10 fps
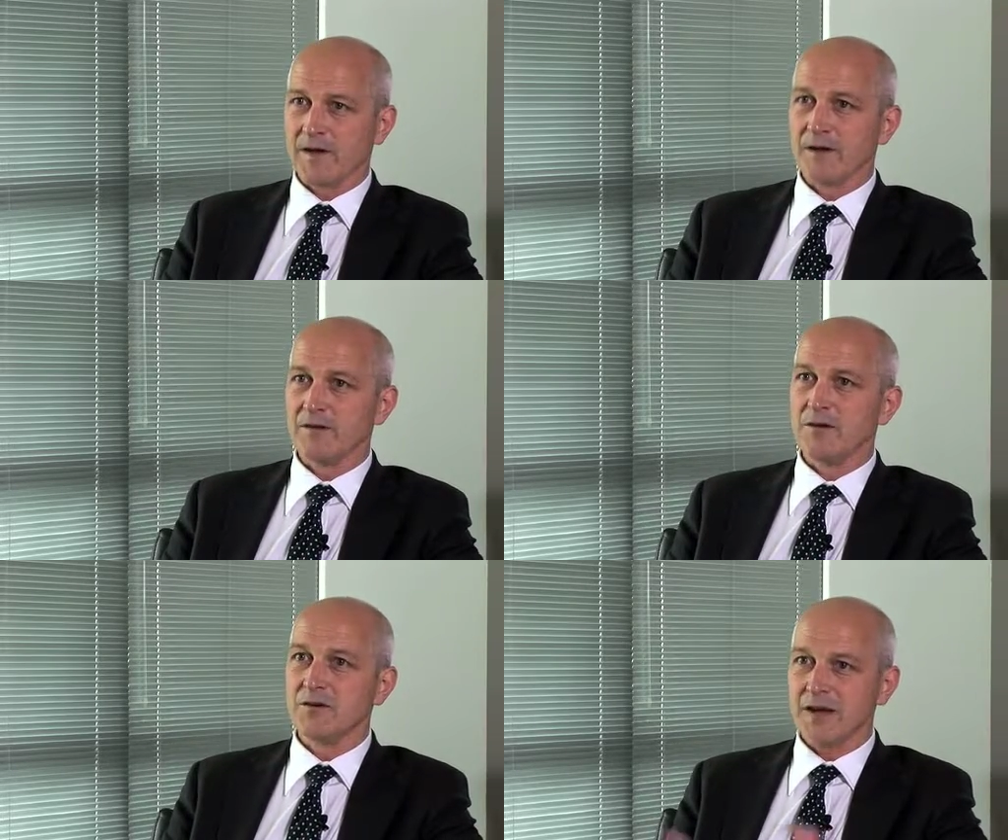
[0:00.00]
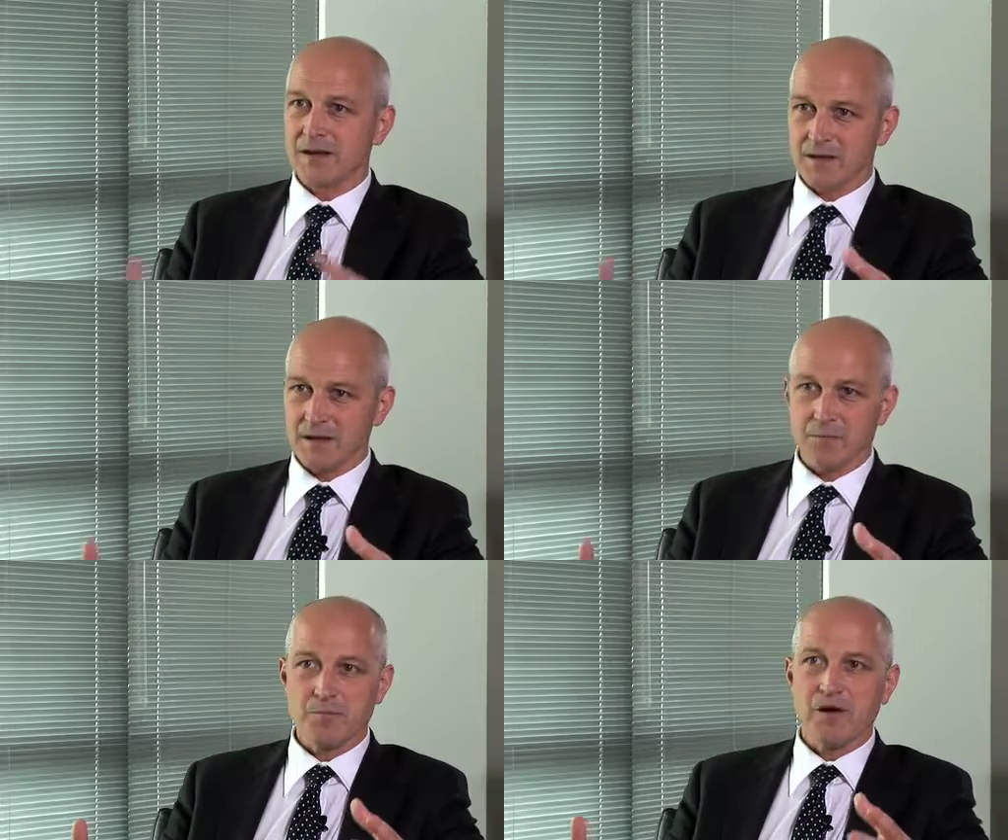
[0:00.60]
You, you take
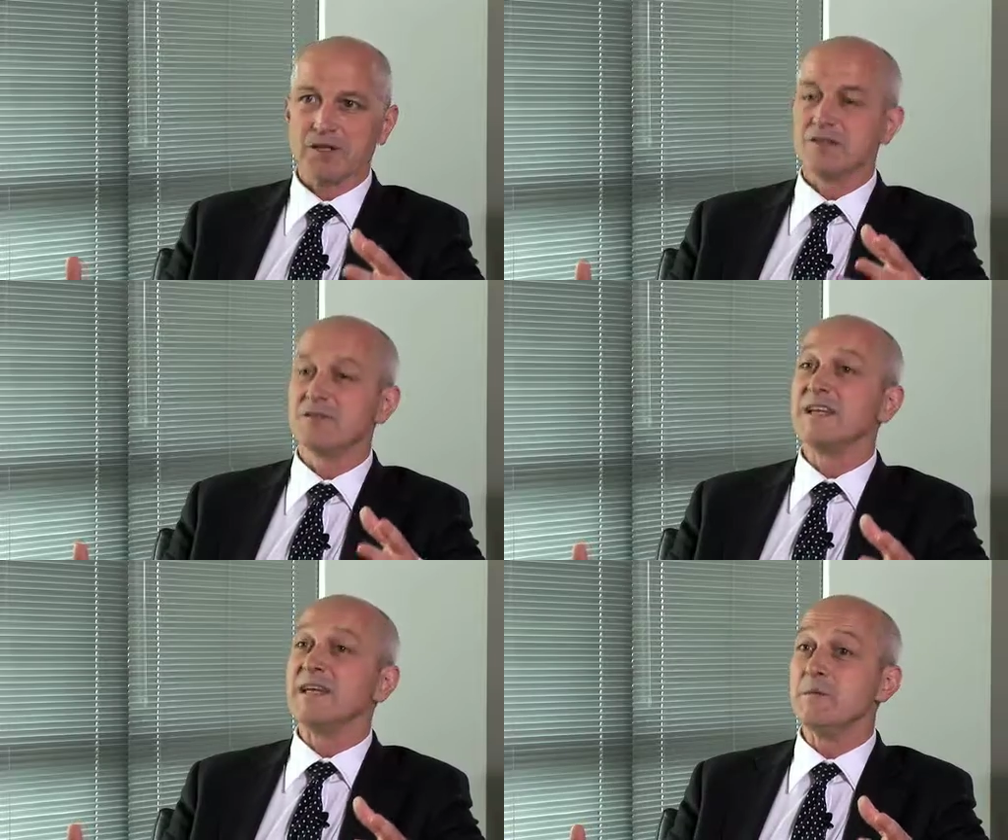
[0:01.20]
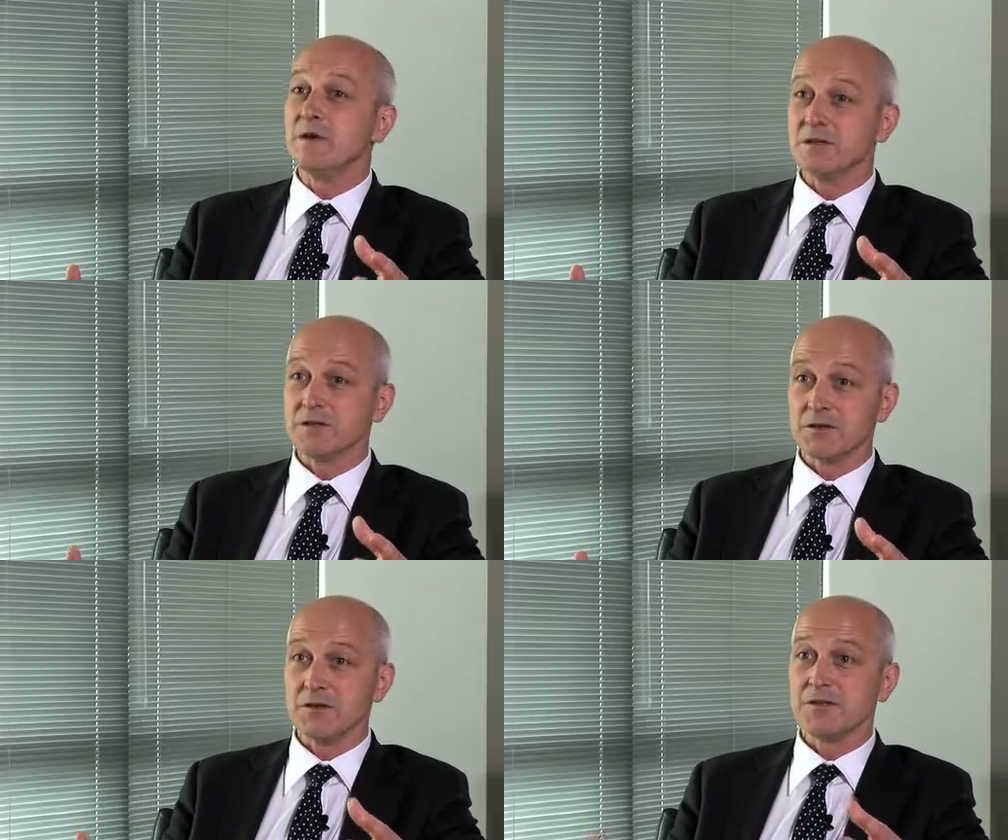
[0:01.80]
the picture of
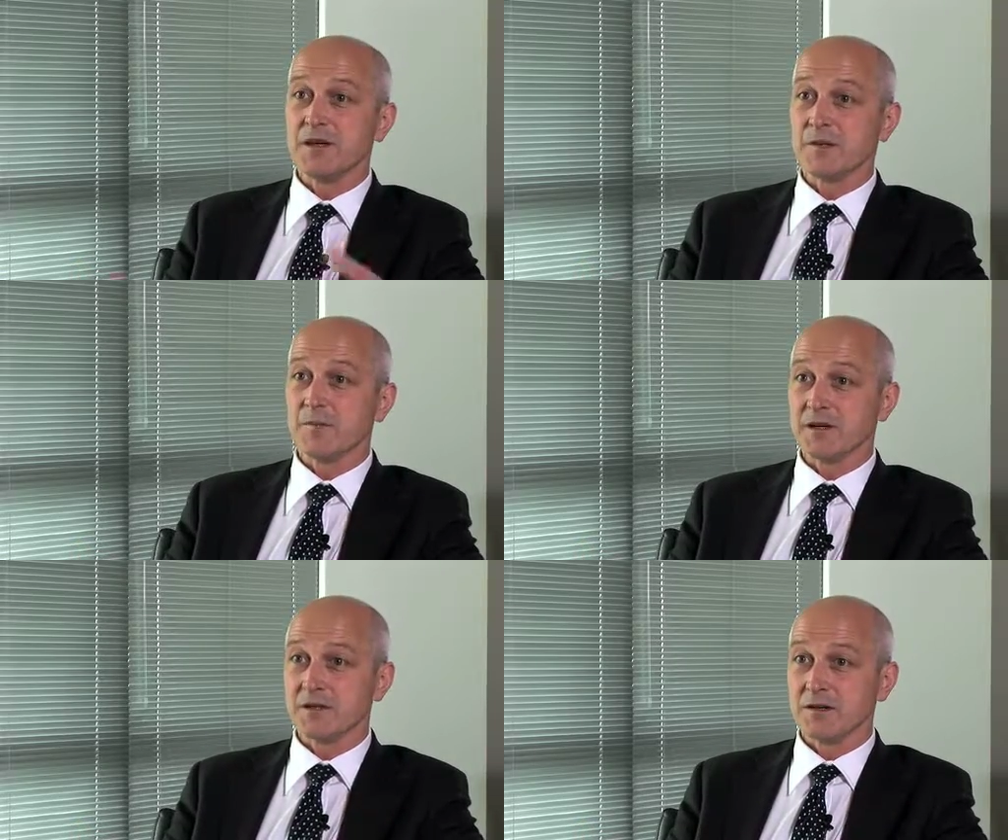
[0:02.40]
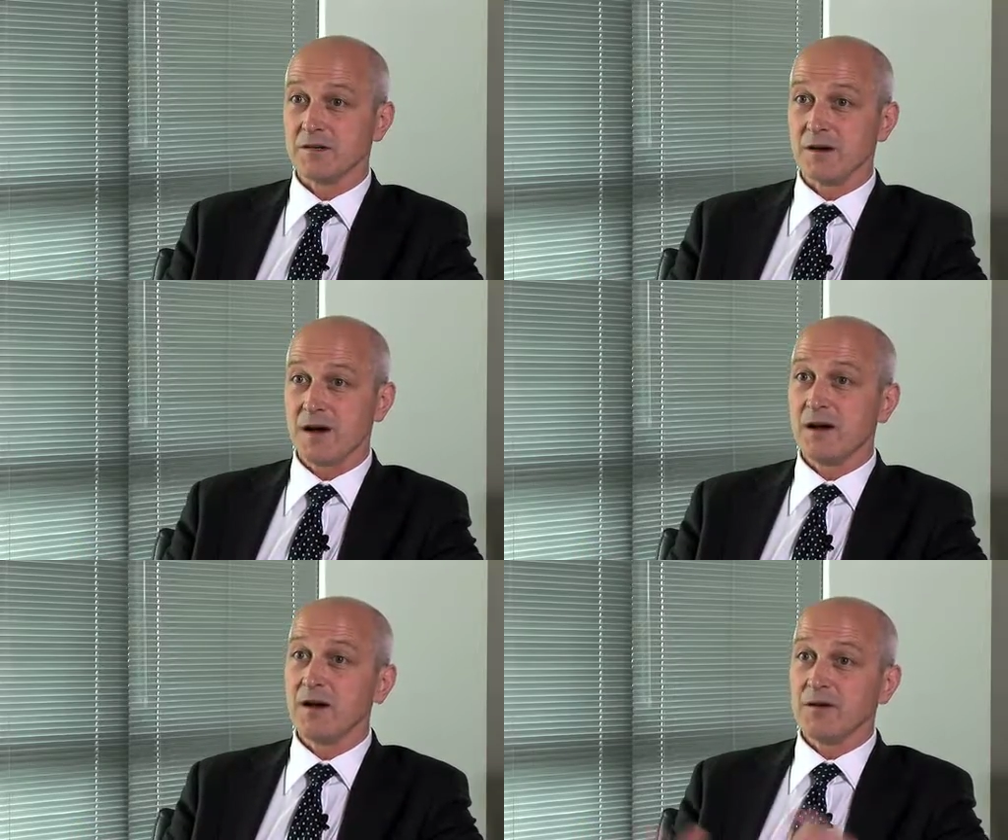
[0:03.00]
Lehman's or you take the picture of
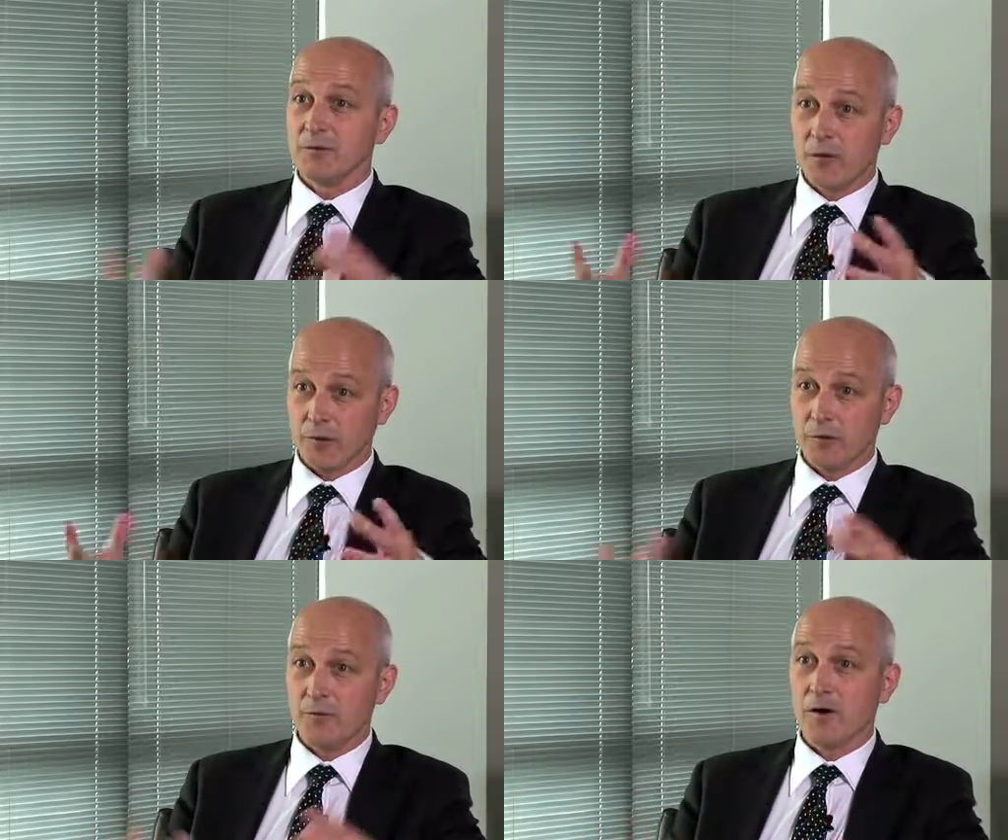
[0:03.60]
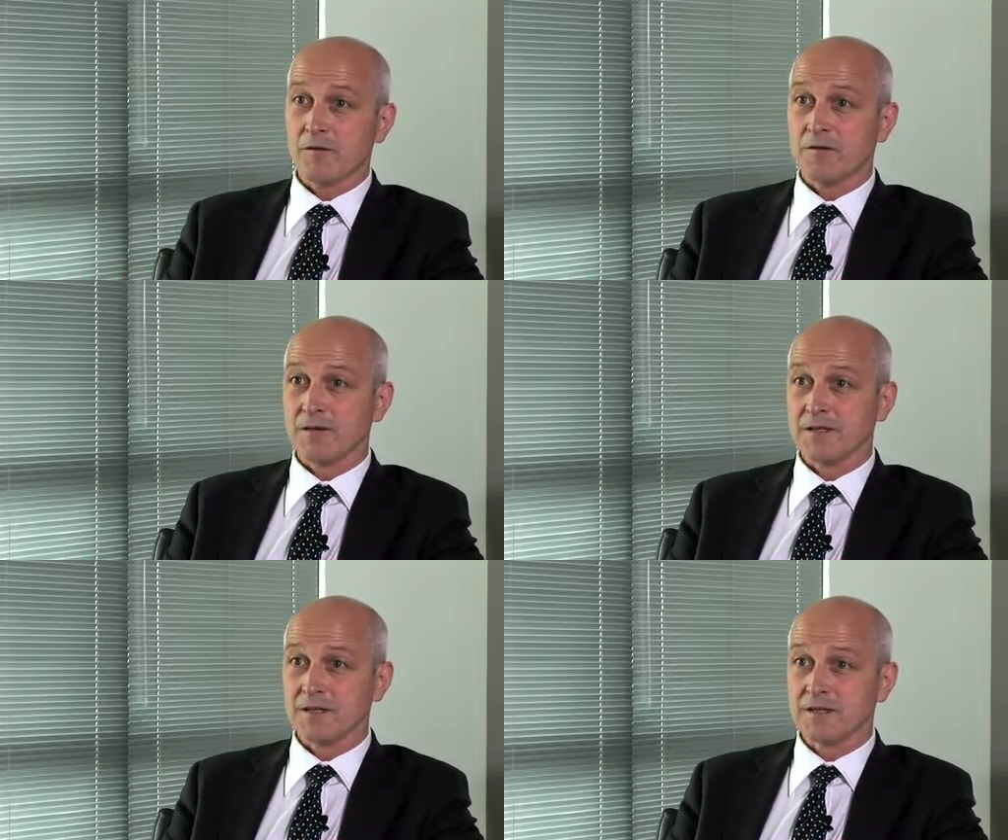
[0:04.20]
uh, Northern Rock, for
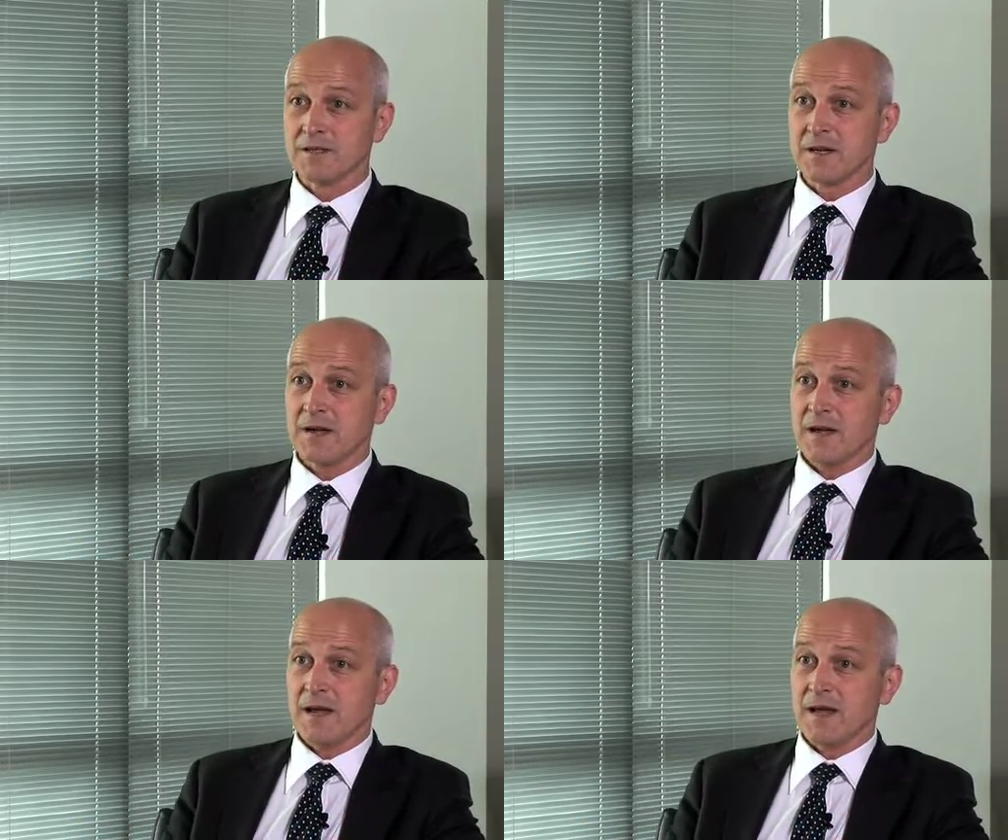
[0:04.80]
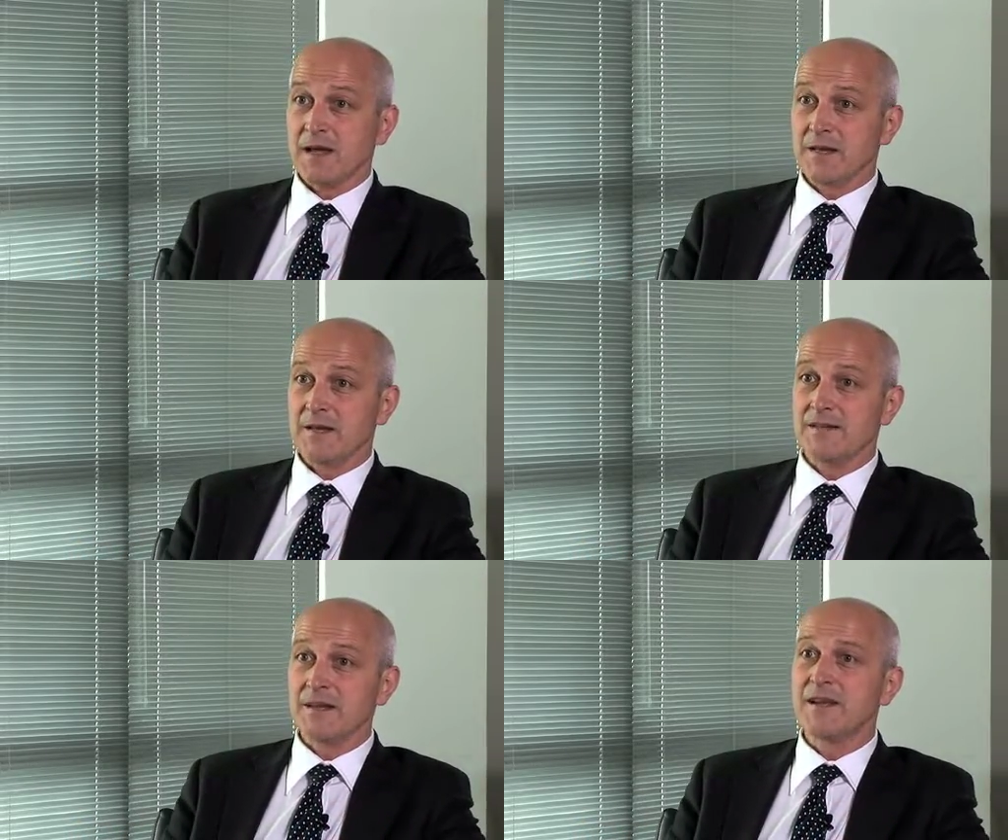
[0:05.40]
instance, it,
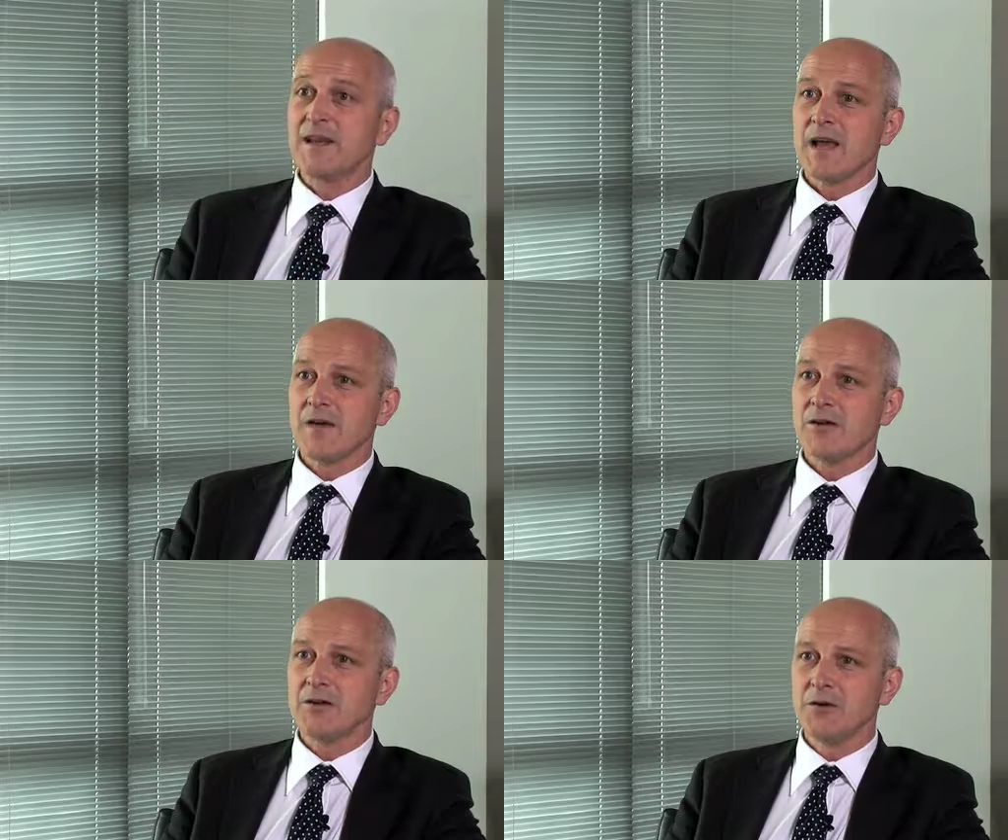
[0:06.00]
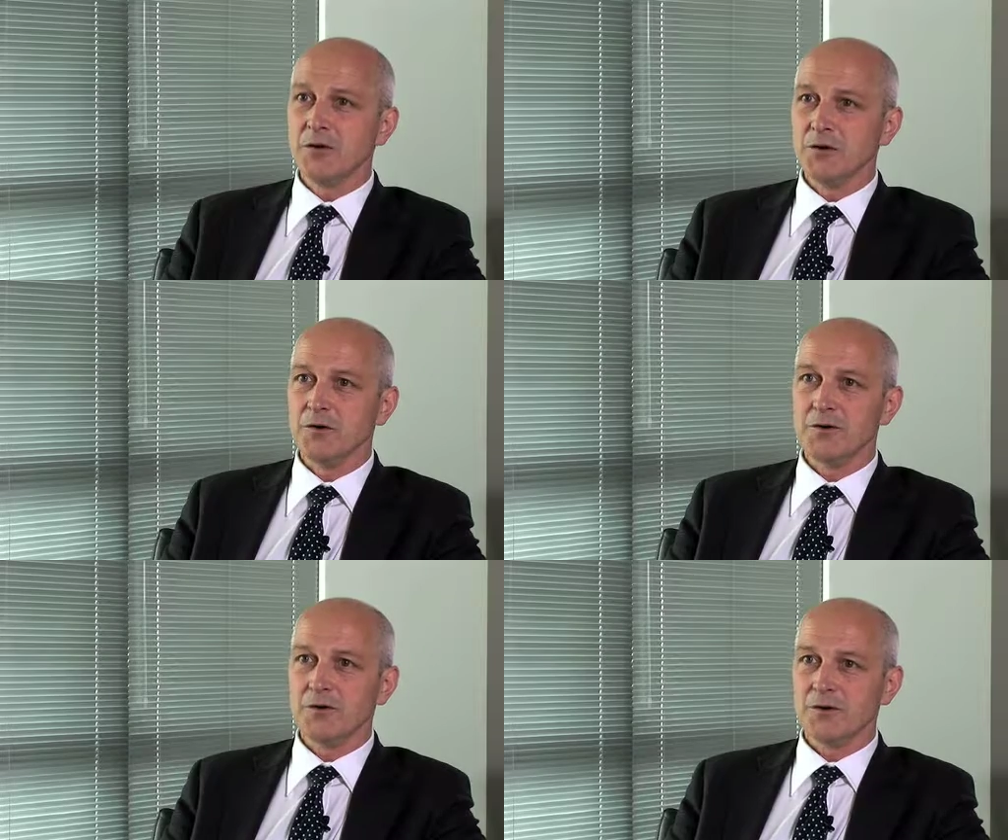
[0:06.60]
they, they didn't have a good